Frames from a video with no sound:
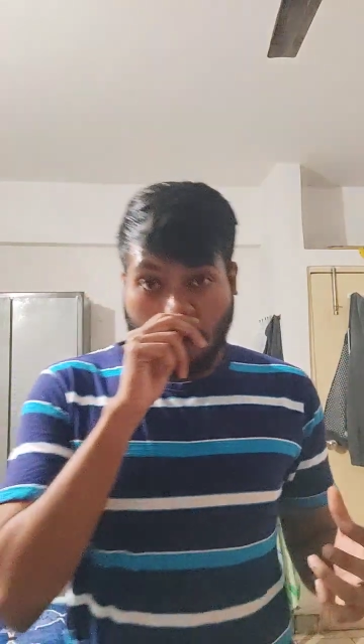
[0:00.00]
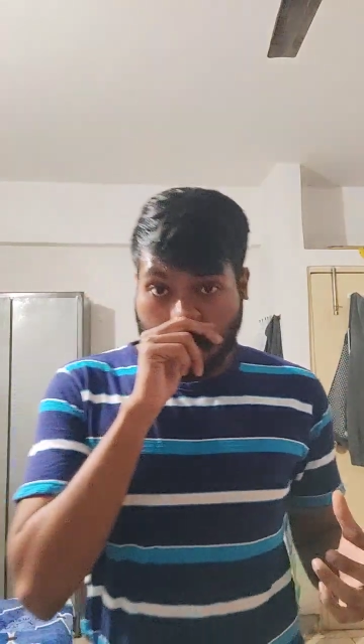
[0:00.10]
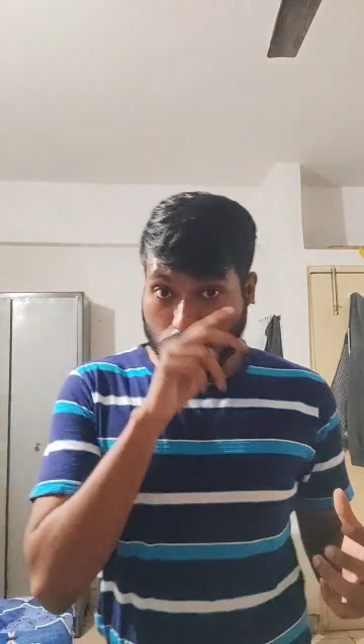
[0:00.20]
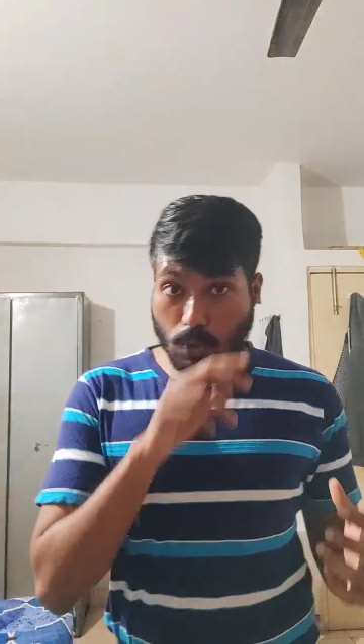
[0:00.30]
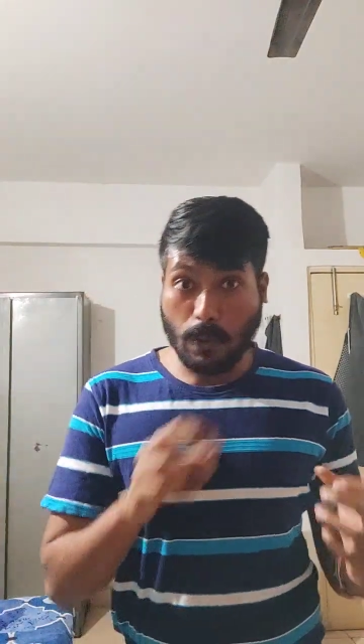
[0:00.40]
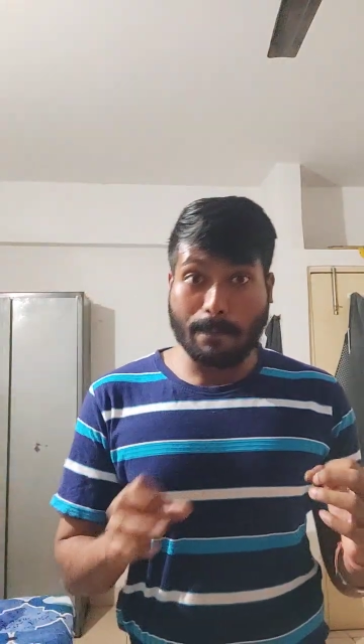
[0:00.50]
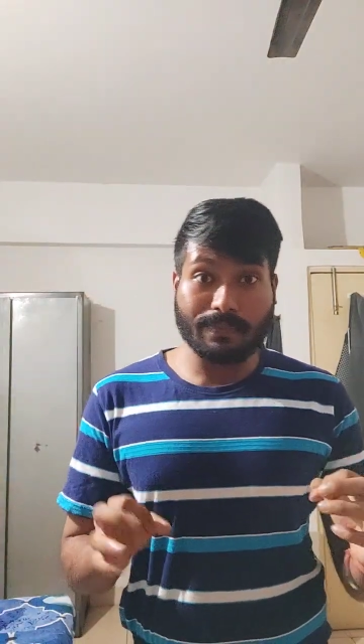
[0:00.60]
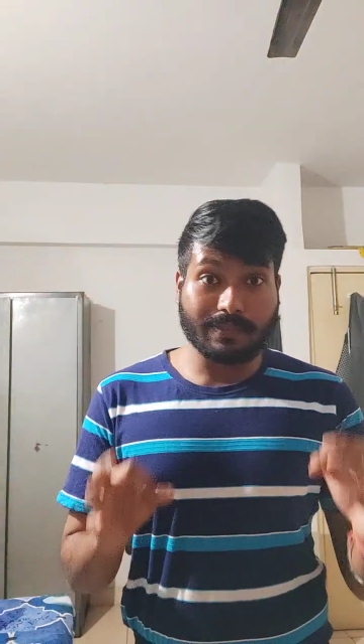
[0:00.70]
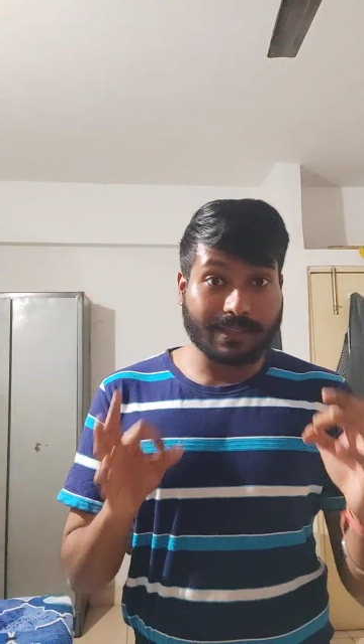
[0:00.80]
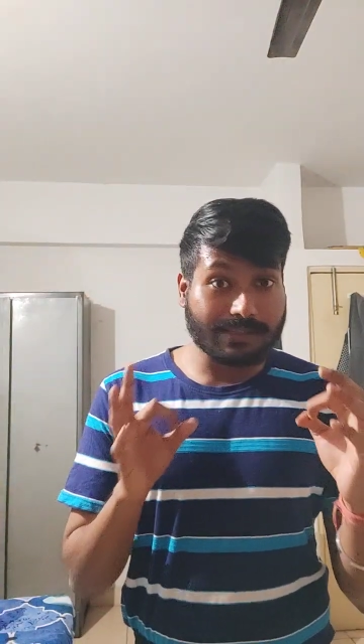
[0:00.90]
So
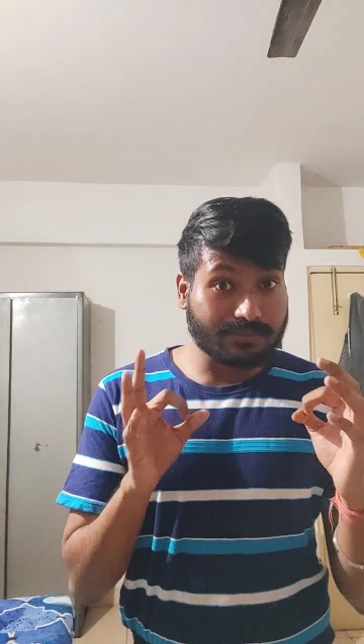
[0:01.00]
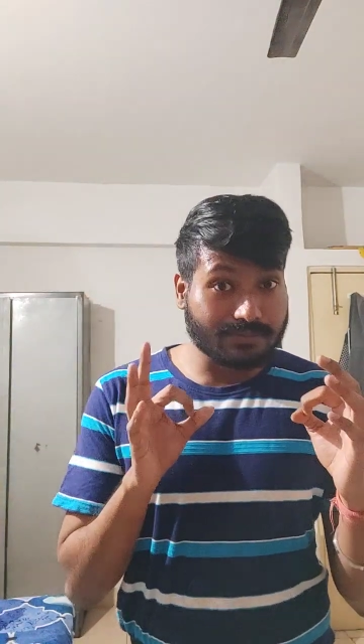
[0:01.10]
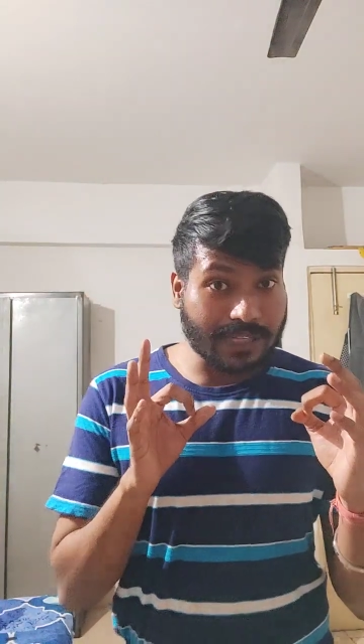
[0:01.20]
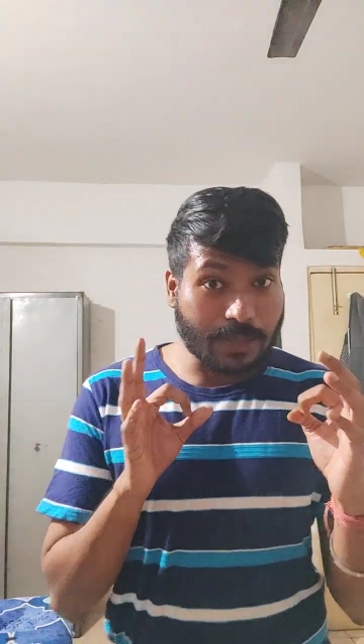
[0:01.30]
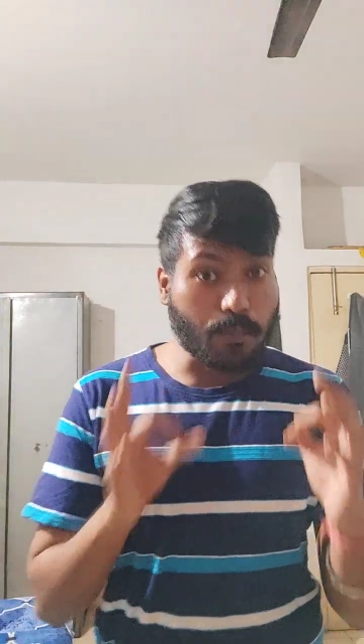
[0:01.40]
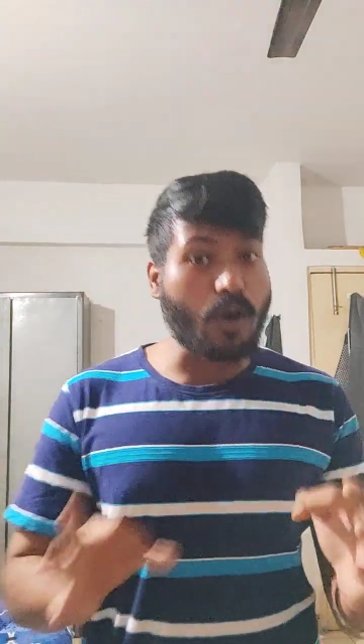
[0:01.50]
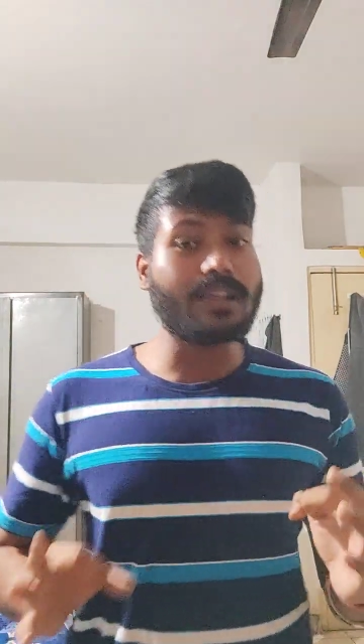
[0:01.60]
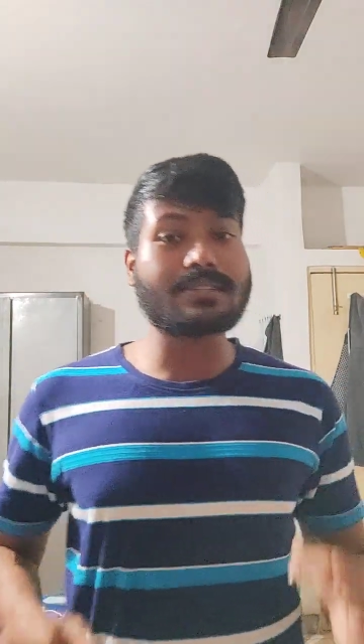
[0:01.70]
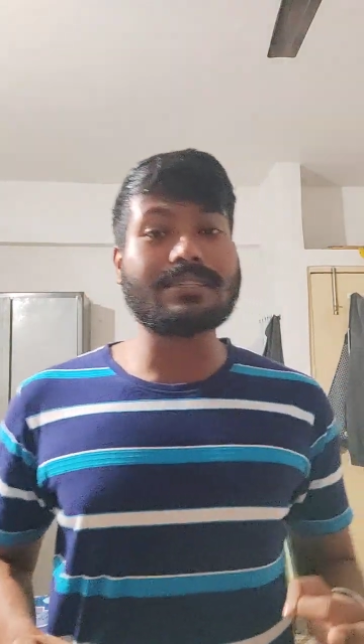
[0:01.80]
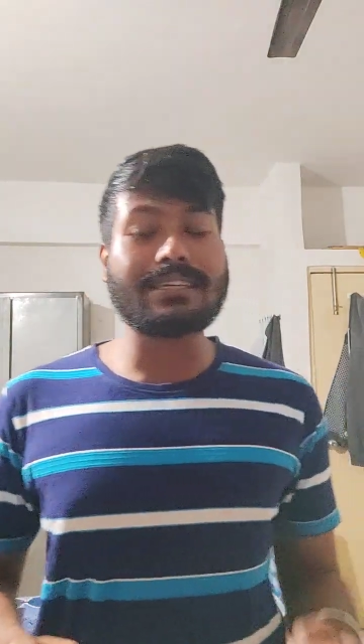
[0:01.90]
that
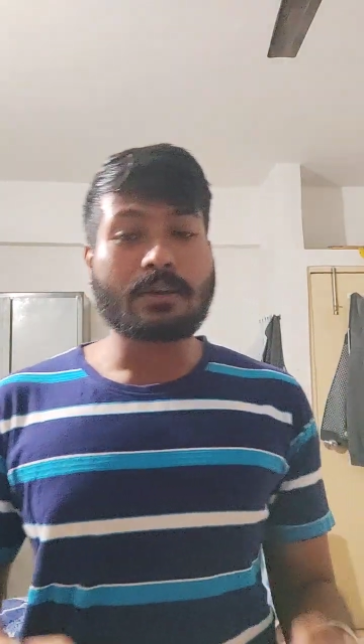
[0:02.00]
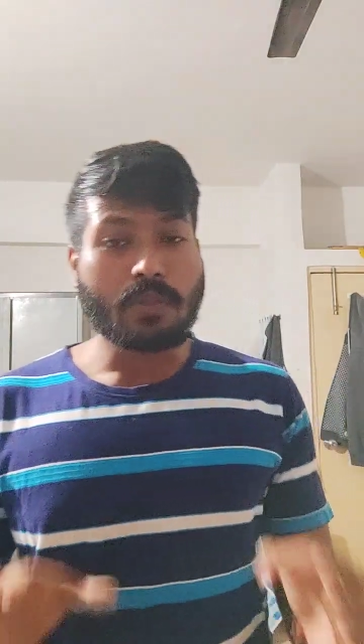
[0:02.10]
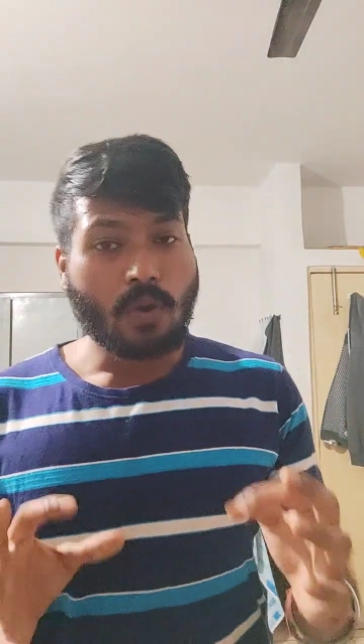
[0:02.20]
policy